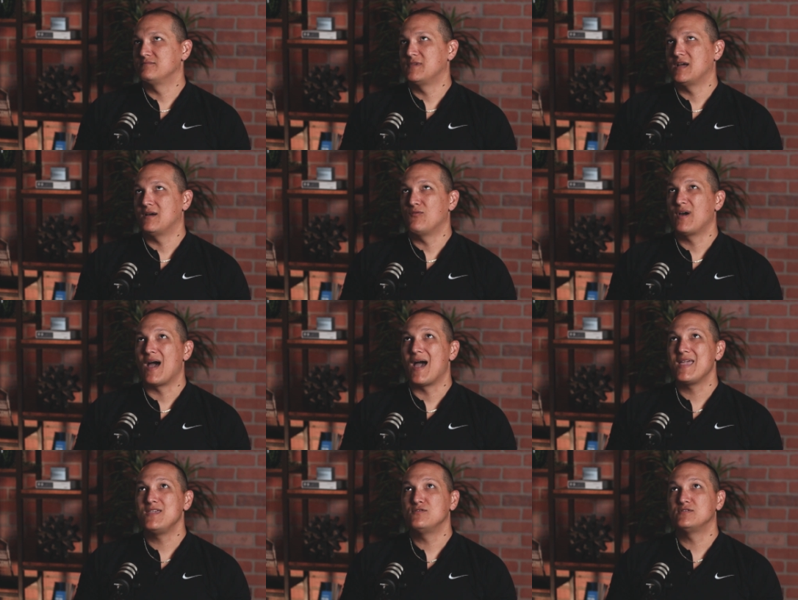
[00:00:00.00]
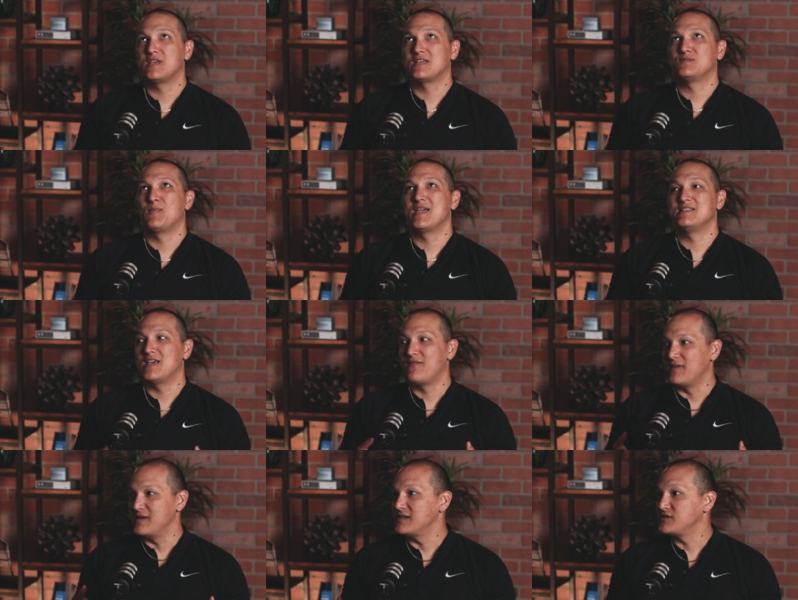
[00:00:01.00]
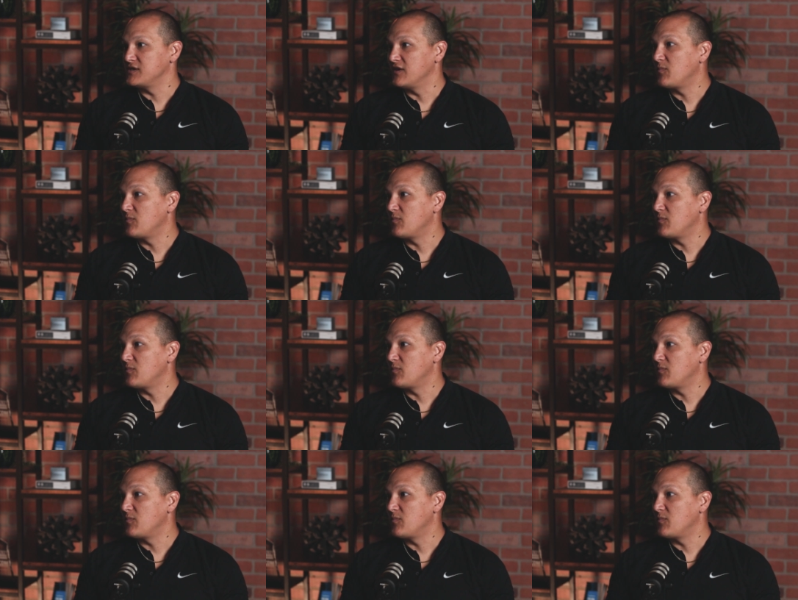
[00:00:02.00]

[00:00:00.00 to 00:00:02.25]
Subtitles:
what I use as my definition